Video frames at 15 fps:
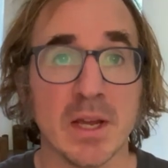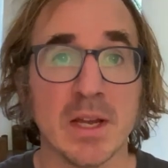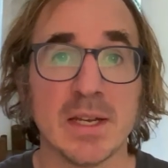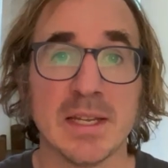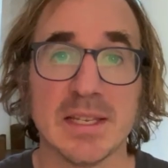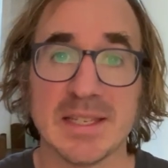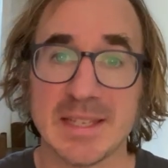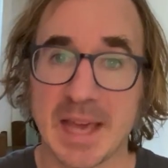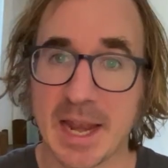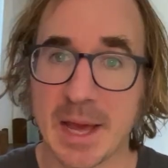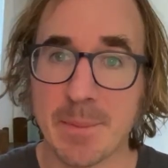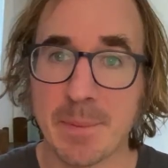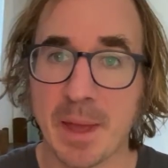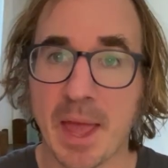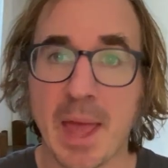to set
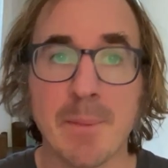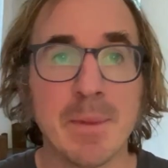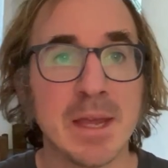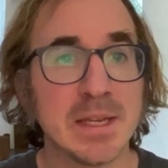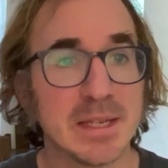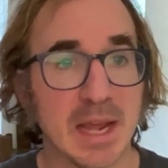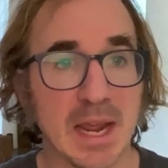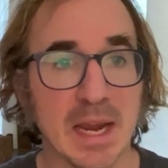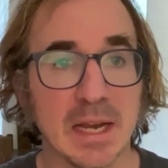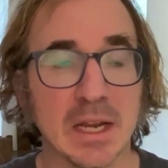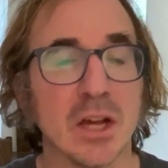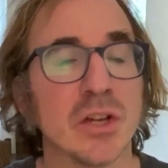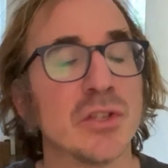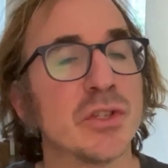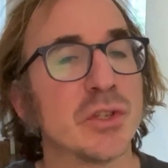up and maintain
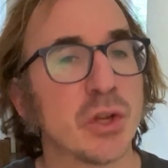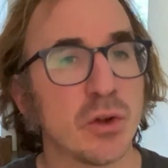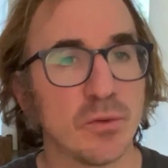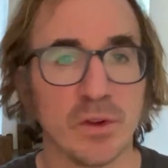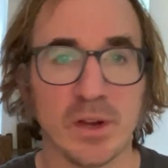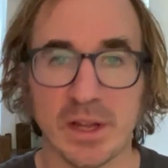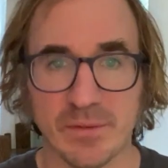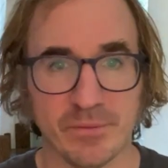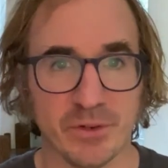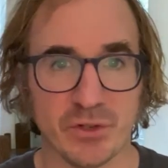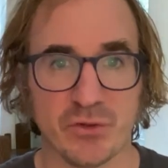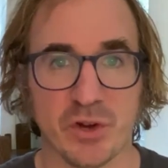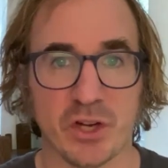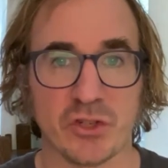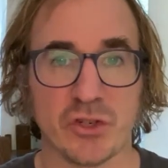a server
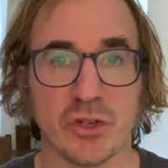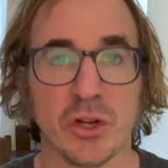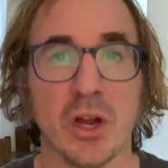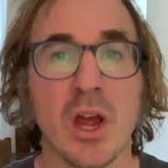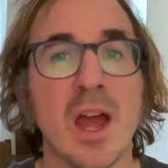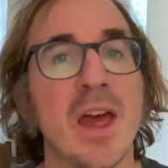infrastructure